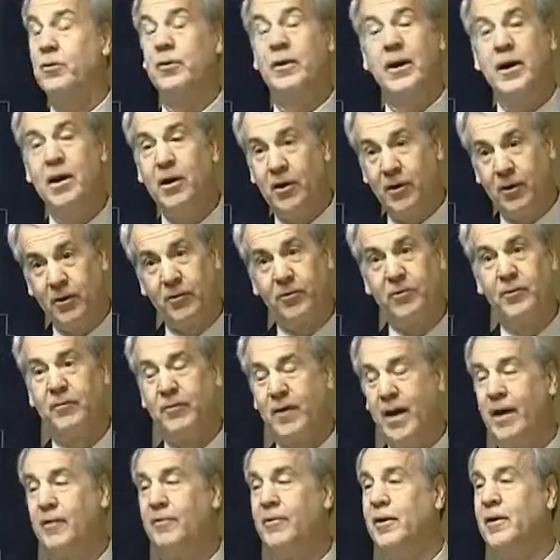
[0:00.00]
years of
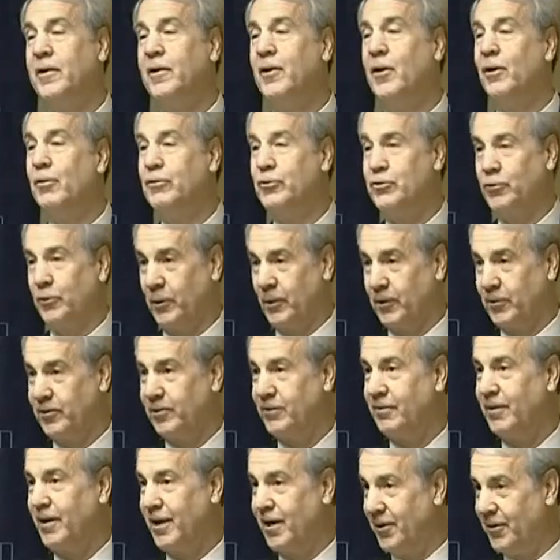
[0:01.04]
having no choice,
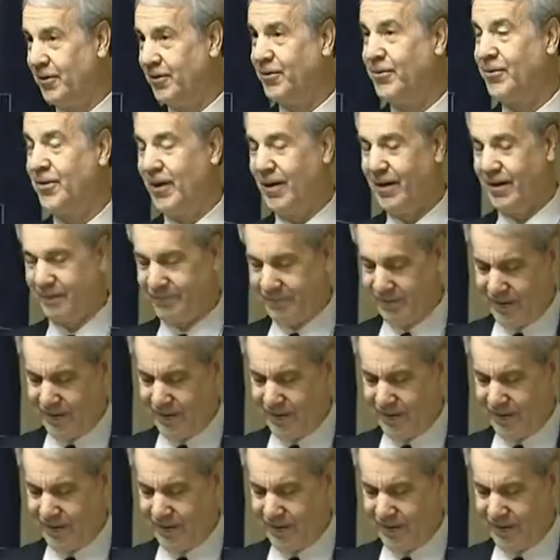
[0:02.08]
I understand.